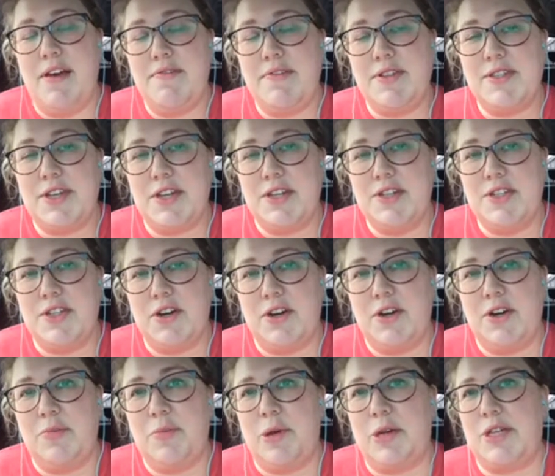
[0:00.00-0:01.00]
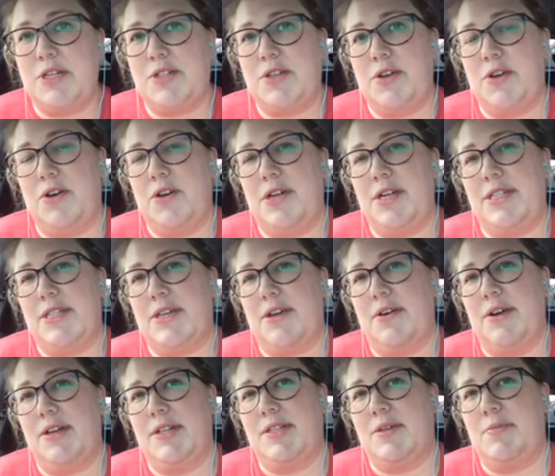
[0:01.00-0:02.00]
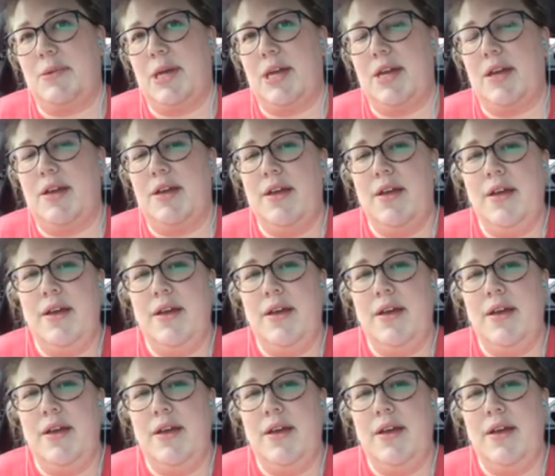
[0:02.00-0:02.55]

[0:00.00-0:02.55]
is concerned, pretty soon it's going to be,